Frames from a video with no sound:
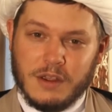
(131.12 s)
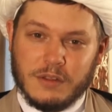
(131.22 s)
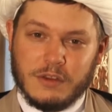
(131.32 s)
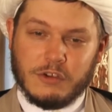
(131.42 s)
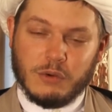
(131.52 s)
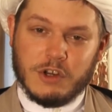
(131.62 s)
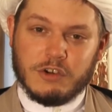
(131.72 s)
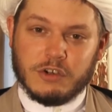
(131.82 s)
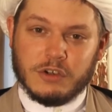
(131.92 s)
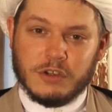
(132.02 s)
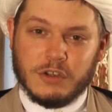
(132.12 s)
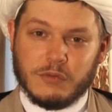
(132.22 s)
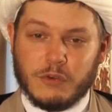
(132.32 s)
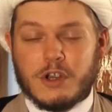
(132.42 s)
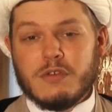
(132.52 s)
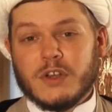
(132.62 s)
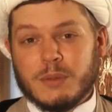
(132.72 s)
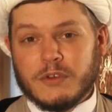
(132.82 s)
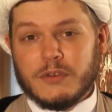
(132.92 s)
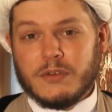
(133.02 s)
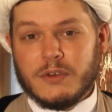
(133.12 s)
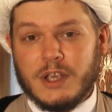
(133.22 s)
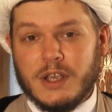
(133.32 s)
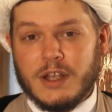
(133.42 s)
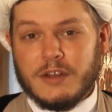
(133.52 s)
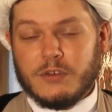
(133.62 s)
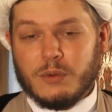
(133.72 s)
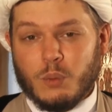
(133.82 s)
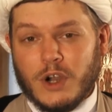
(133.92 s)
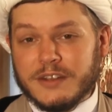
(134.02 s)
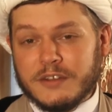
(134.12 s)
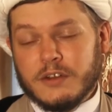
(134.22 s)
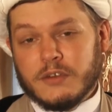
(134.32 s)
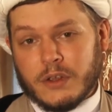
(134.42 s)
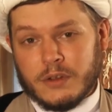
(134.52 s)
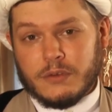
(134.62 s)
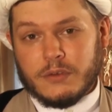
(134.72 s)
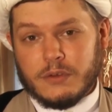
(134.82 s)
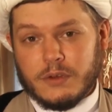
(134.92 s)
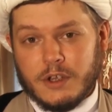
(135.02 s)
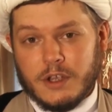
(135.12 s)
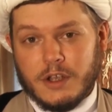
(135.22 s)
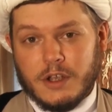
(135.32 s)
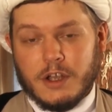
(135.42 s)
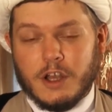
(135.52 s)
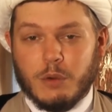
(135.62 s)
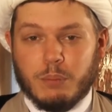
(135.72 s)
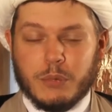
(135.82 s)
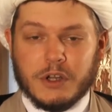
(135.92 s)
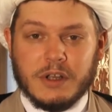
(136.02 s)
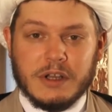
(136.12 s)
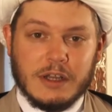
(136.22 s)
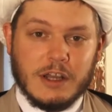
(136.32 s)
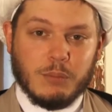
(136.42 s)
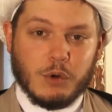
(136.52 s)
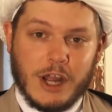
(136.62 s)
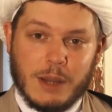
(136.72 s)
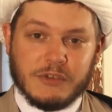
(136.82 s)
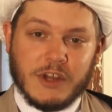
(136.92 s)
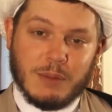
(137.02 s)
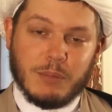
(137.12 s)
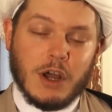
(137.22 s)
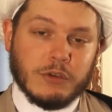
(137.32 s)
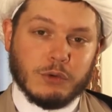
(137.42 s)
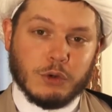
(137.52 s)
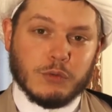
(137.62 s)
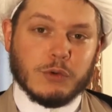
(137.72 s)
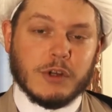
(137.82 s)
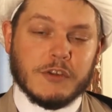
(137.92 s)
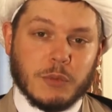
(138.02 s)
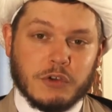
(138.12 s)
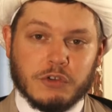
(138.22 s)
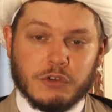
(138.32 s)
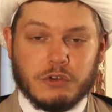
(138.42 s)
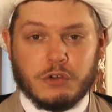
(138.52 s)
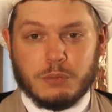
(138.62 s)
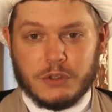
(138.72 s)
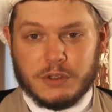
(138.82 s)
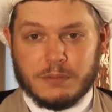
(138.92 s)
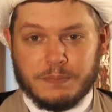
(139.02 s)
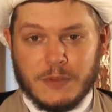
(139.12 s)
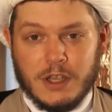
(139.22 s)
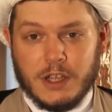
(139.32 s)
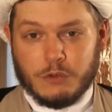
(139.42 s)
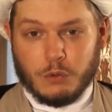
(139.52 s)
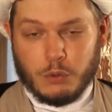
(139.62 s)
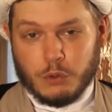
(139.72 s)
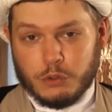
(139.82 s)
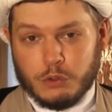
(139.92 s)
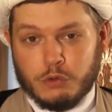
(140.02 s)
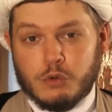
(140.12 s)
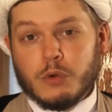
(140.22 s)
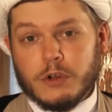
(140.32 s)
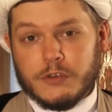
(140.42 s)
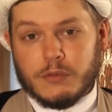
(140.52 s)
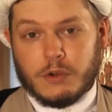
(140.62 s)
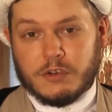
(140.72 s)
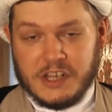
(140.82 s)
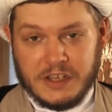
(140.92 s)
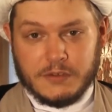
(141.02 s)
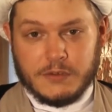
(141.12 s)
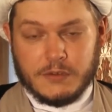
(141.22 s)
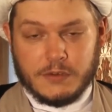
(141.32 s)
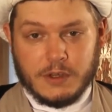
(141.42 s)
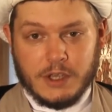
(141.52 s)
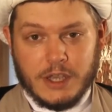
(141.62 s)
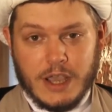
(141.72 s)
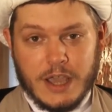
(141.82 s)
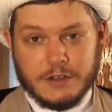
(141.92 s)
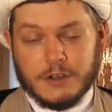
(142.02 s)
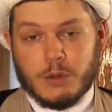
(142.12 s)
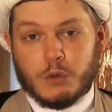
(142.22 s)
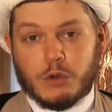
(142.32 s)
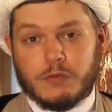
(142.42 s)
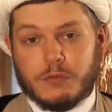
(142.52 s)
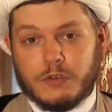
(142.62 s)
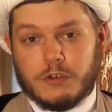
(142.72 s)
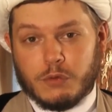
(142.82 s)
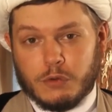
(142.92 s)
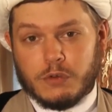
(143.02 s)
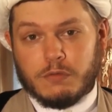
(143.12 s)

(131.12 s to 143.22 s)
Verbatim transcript: This narration is very famous. It's widely discussed, but perhaps not pondered over as much as it should be. It's reported in numerous of our texts and a number of different